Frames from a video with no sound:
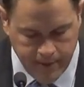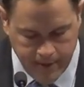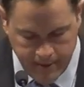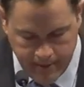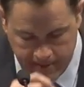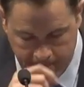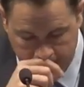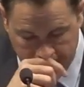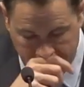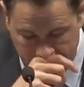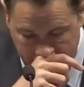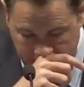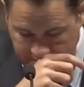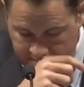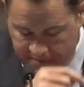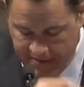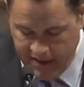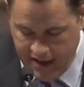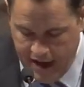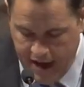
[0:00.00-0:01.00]
and verse
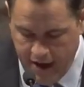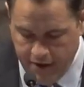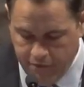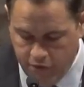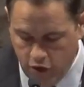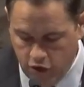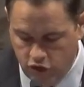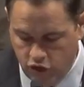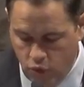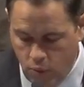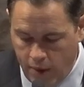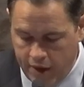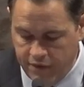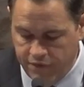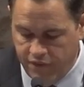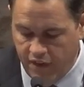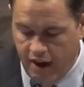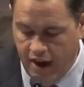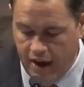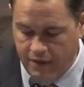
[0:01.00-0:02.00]
25, it is a
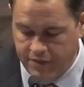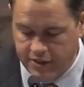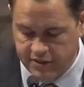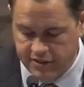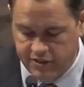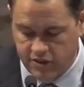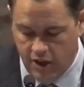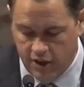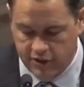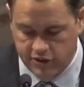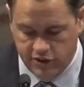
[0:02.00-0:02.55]
doxology.